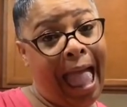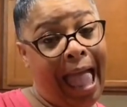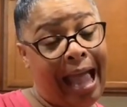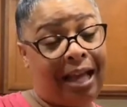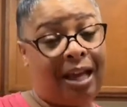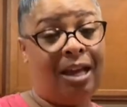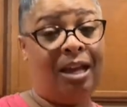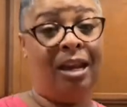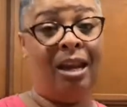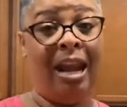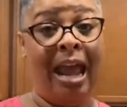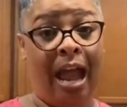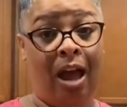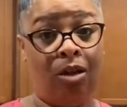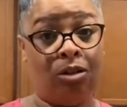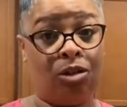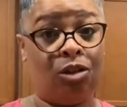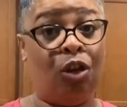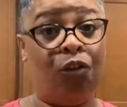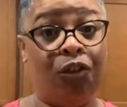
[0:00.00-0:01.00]
Now,
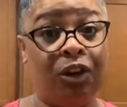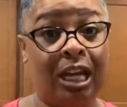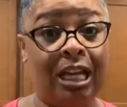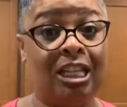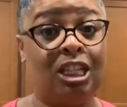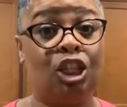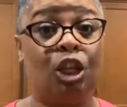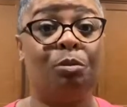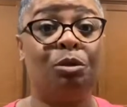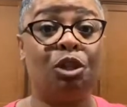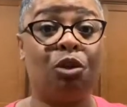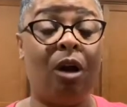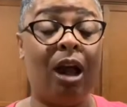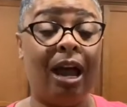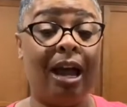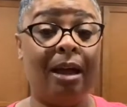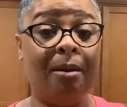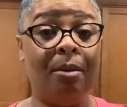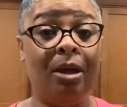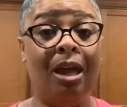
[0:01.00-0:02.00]
don't forget to
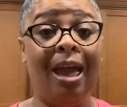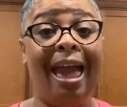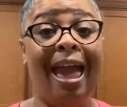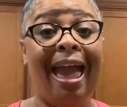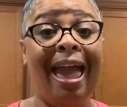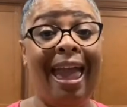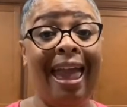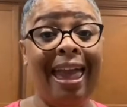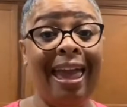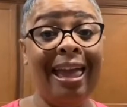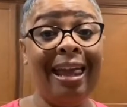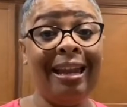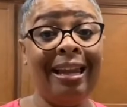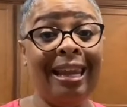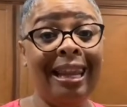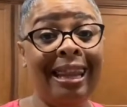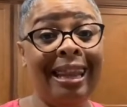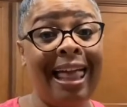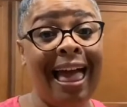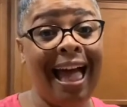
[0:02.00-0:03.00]
subscribe and
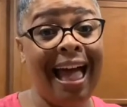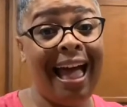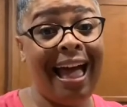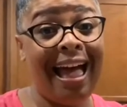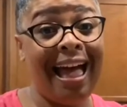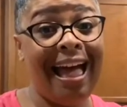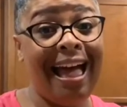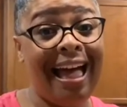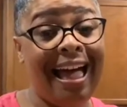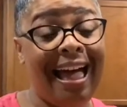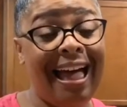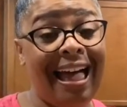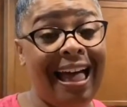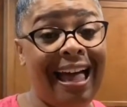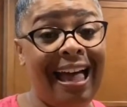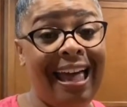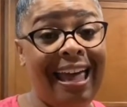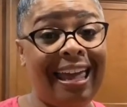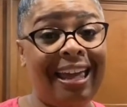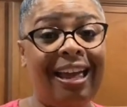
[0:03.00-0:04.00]

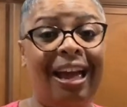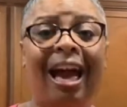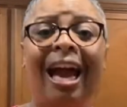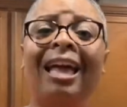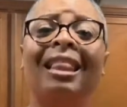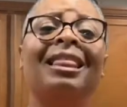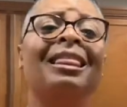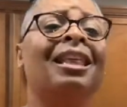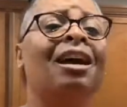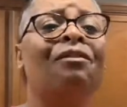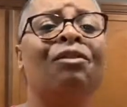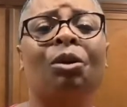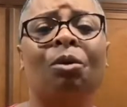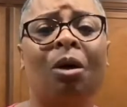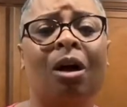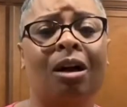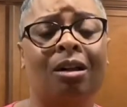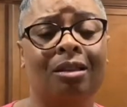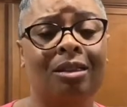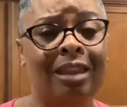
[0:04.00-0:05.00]
life. I love you
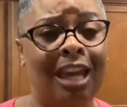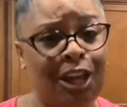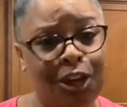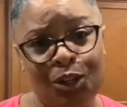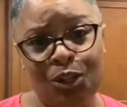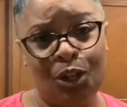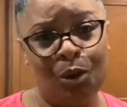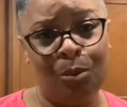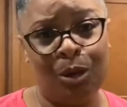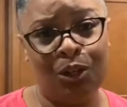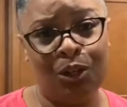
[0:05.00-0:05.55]
all. Thank you so much for